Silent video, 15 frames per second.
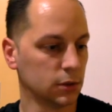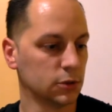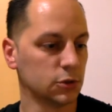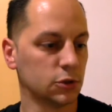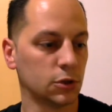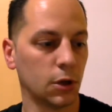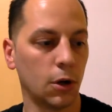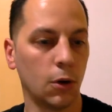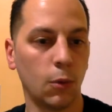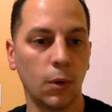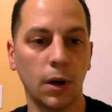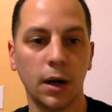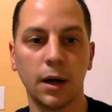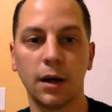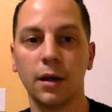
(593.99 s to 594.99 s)

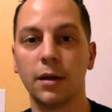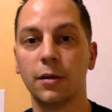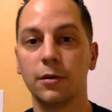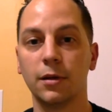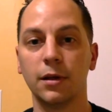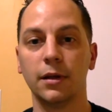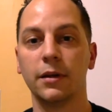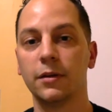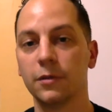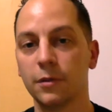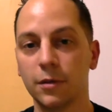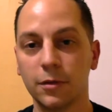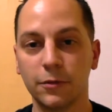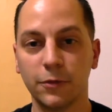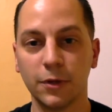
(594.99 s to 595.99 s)
So
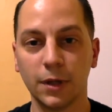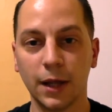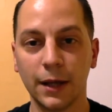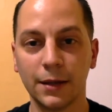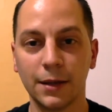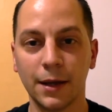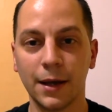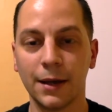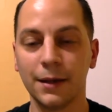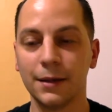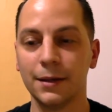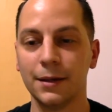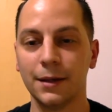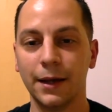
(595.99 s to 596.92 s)
if you like that,